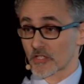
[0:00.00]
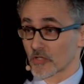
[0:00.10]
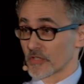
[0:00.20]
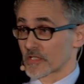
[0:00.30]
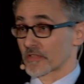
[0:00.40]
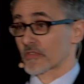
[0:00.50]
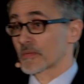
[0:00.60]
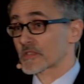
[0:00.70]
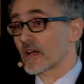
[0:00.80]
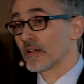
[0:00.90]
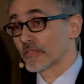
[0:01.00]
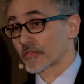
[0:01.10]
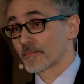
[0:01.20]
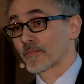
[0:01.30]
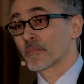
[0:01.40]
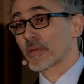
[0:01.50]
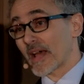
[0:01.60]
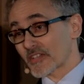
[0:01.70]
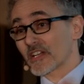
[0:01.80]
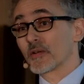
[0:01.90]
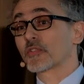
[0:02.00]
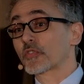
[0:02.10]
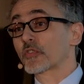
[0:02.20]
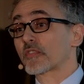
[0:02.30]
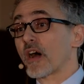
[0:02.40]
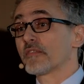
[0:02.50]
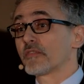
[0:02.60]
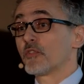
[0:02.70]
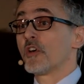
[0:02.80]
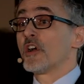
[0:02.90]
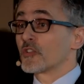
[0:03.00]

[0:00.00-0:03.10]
better choices for themselves. But actually, it was a sort of cover for